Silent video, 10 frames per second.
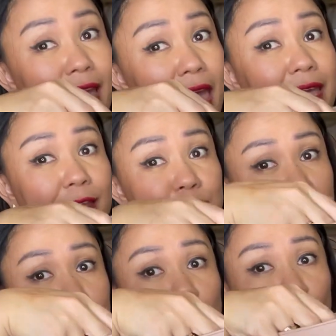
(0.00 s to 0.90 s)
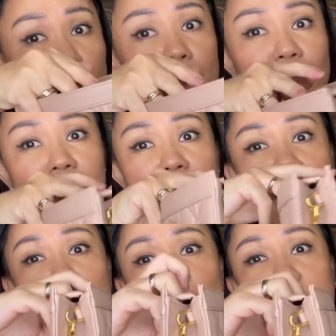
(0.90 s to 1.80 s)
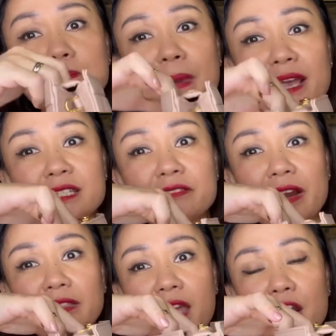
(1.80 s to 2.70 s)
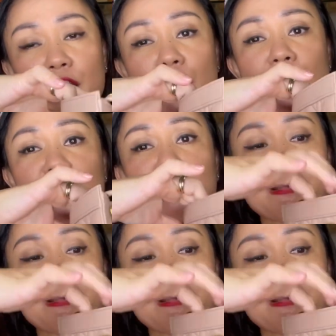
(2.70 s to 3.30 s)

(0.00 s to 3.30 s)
I can fit more because there are more space right here. So my